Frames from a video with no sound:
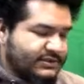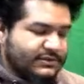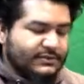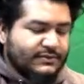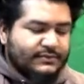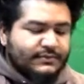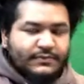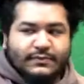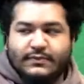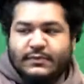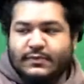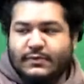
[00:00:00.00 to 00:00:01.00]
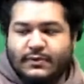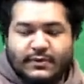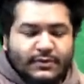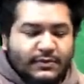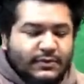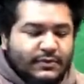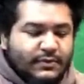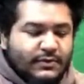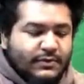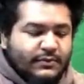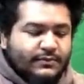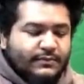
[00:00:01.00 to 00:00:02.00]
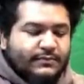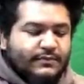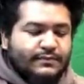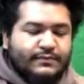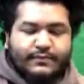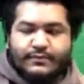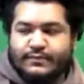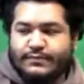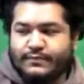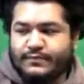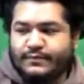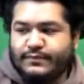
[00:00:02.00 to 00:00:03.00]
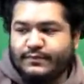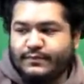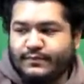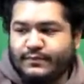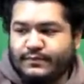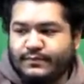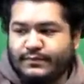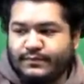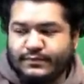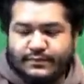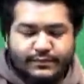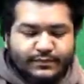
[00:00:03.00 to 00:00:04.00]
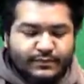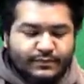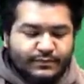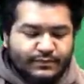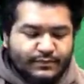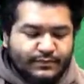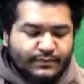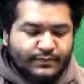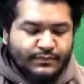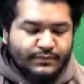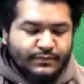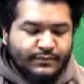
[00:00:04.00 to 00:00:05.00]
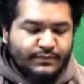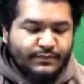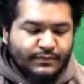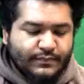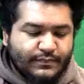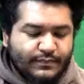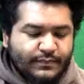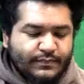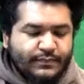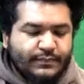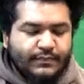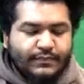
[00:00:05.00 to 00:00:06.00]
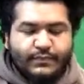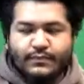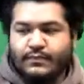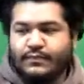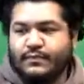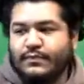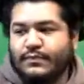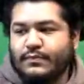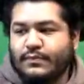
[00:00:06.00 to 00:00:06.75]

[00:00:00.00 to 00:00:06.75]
(silence)